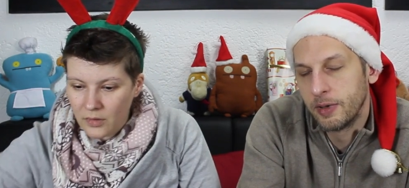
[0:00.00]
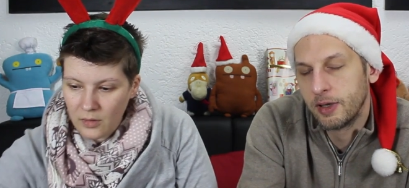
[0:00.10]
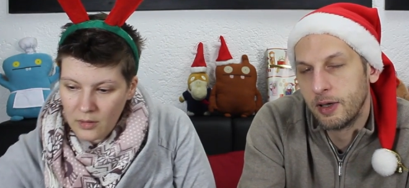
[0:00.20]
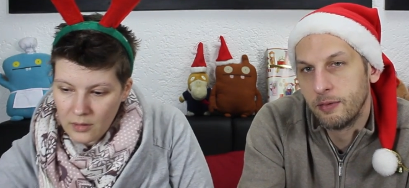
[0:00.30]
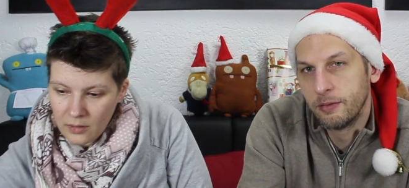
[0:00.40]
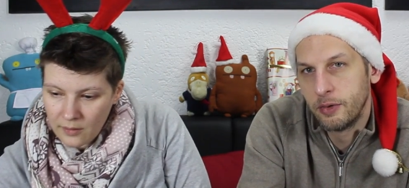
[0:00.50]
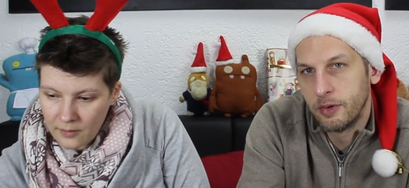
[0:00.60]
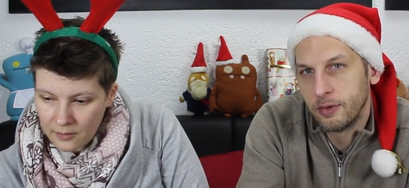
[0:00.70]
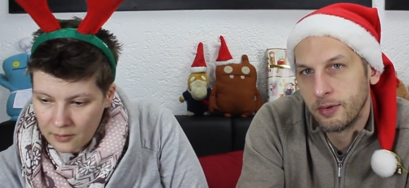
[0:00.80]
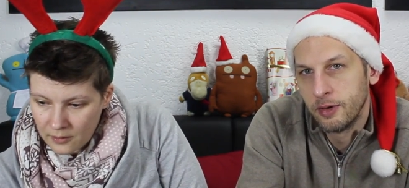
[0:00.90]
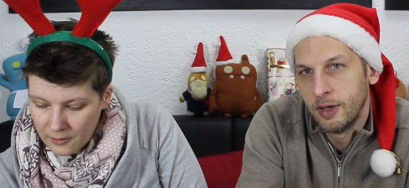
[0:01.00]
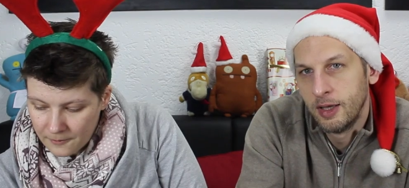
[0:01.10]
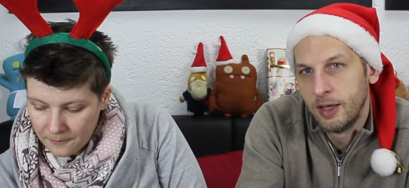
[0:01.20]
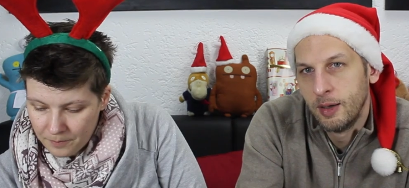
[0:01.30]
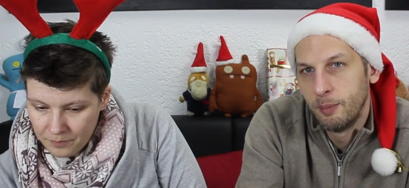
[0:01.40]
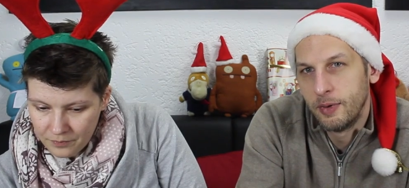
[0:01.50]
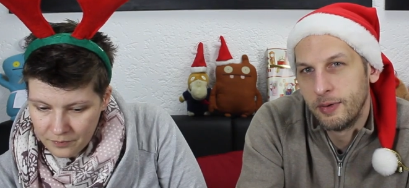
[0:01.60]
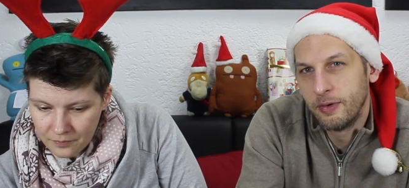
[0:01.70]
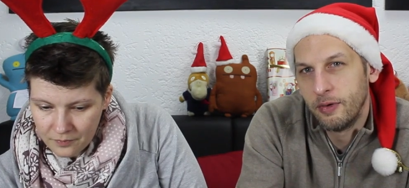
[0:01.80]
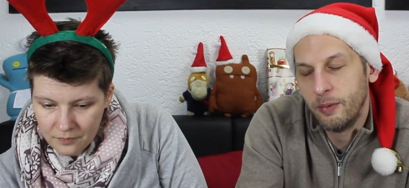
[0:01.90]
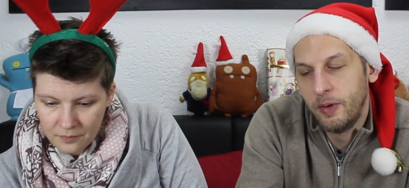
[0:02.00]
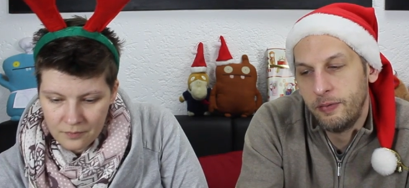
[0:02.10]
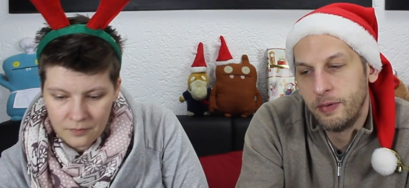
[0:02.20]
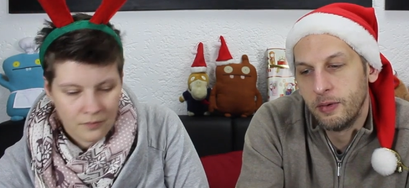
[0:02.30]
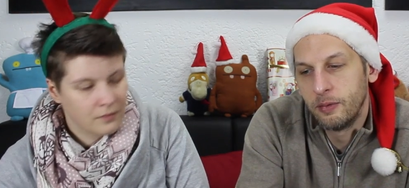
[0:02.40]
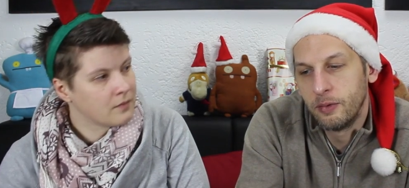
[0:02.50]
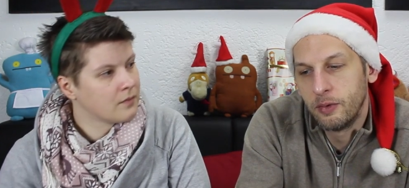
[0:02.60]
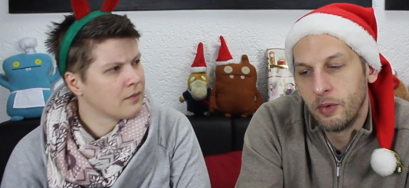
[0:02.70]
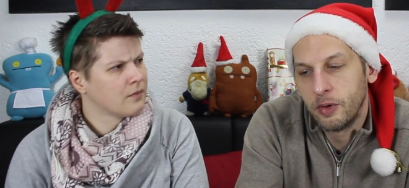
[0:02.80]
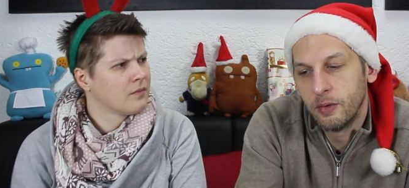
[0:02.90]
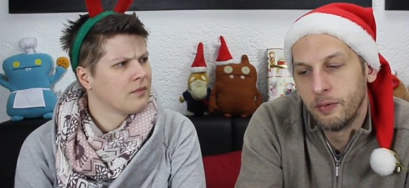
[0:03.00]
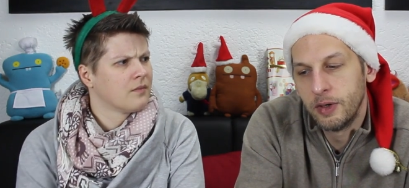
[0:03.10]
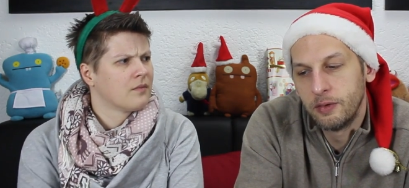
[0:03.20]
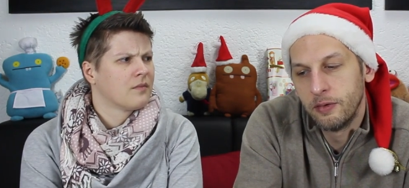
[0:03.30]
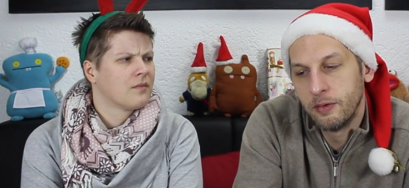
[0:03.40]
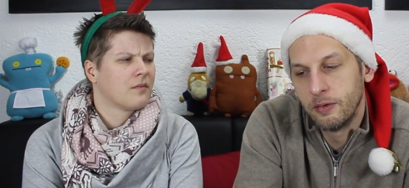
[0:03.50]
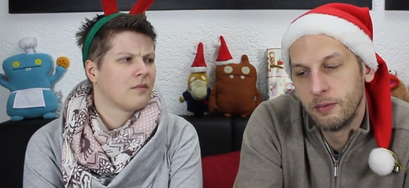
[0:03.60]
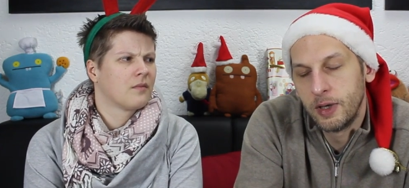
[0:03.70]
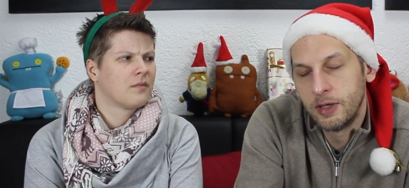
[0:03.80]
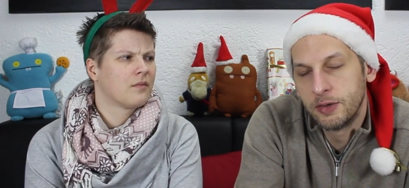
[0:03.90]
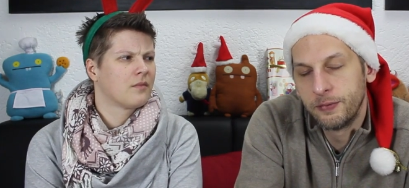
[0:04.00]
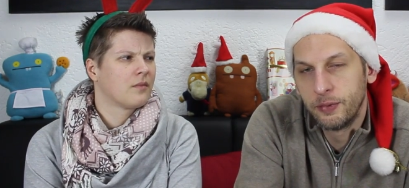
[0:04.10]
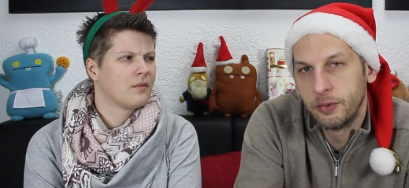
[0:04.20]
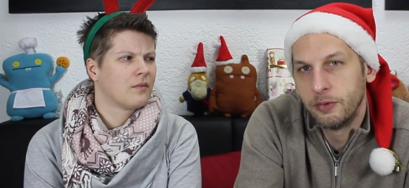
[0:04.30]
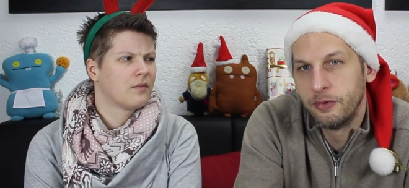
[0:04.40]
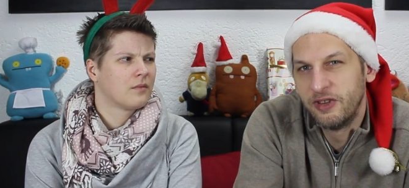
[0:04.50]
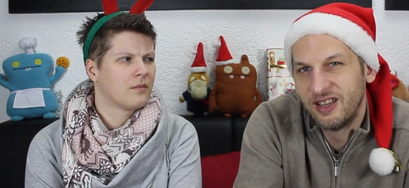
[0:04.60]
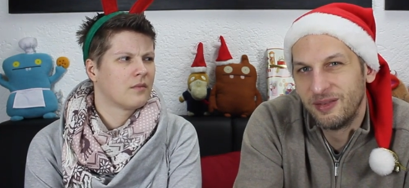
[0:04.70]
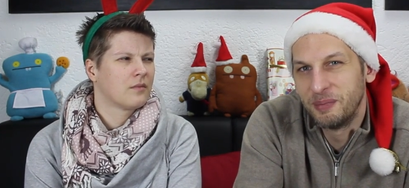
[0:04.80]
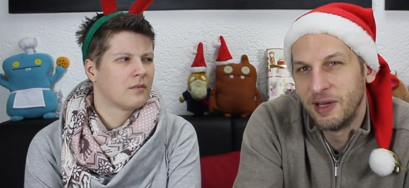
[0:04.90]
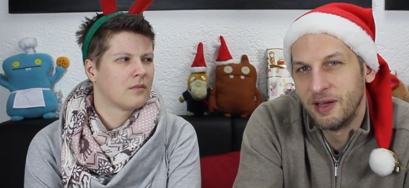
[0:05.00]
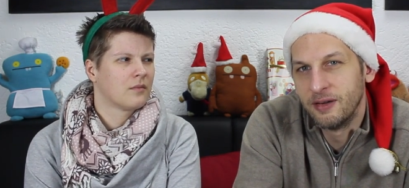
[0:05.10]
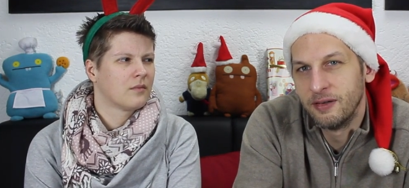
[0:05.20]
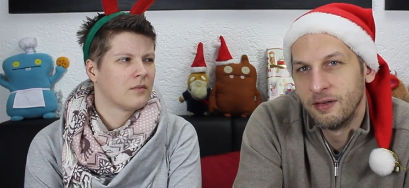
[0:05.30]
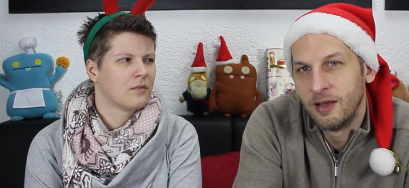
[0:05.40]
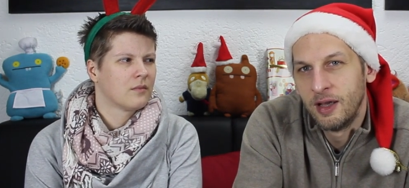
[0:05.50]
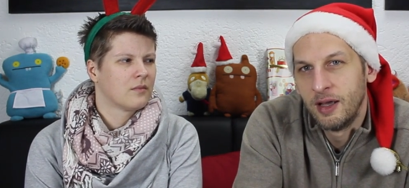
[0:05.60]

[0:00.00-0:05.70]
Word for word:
Speaker 1: play King of New York. But uh, if you're going over into the range four to six players,